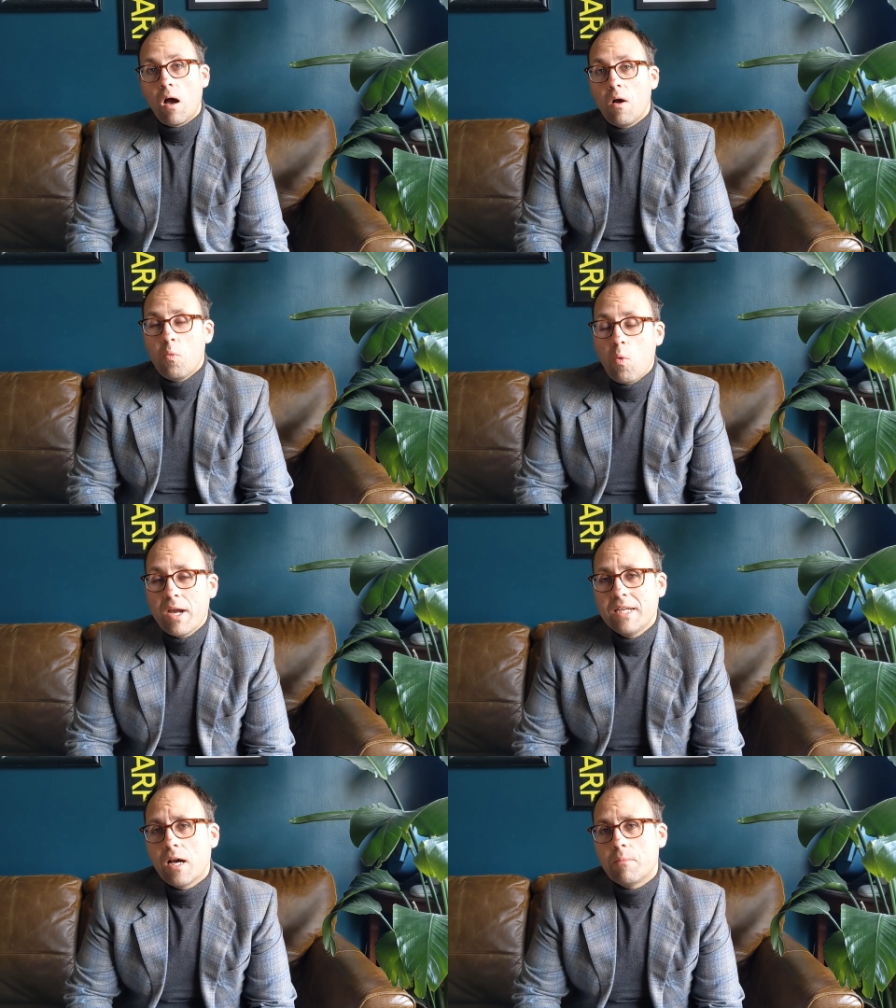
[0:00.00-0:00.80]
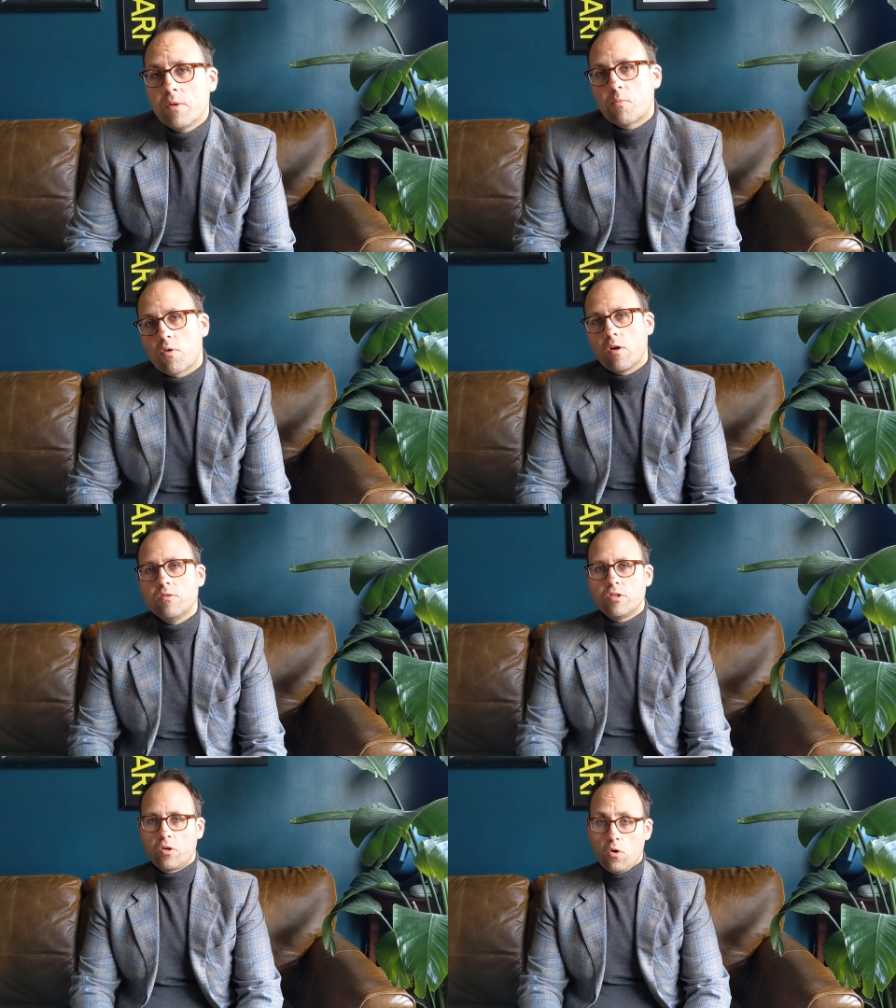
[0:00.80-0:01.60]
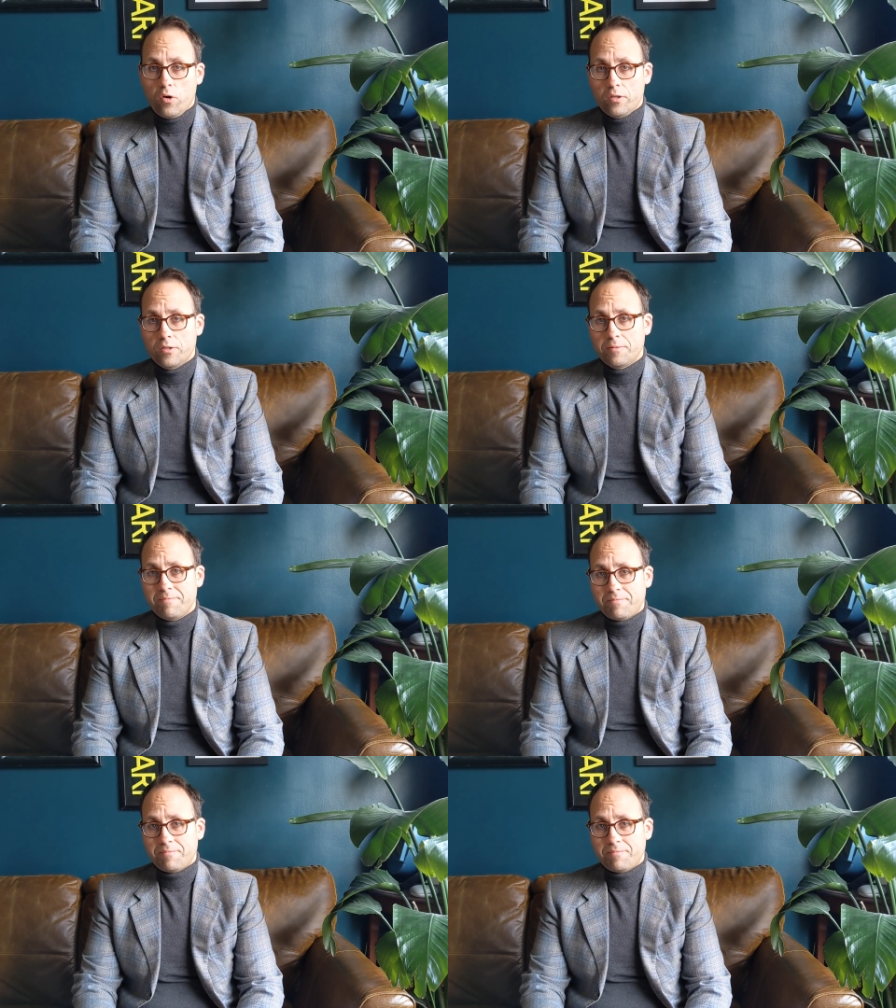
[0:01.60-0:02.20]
I weighed up the pros and cons.